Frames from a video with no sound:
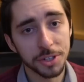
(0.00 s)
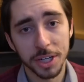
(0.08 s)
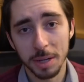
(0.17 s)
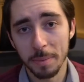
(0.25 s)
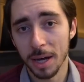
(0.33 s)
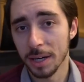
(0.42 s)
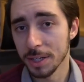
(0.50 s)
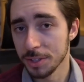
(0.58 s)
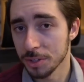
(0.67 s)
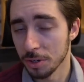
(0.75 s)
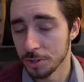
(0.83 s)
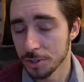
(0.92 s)

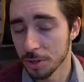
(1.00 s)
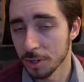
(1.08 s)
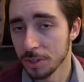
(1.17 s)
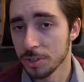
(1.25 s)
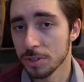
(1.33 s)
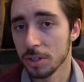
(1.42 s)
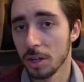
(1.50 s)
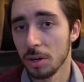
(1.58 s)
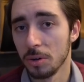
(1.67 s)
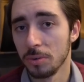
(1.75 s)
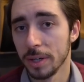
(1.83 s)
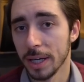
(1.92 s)
commodities are starting to
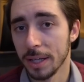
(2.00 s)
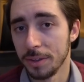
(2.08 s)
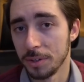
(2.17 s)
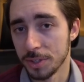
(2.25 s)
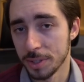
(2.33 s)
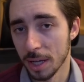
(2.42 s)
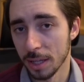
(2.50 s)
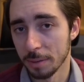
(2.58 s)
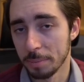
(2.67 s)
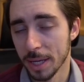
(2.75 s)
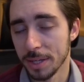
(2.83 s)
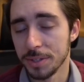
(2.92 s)
slow in their selling
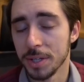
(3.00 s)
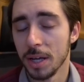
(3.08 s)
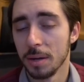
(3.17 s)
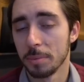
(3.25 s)
pace.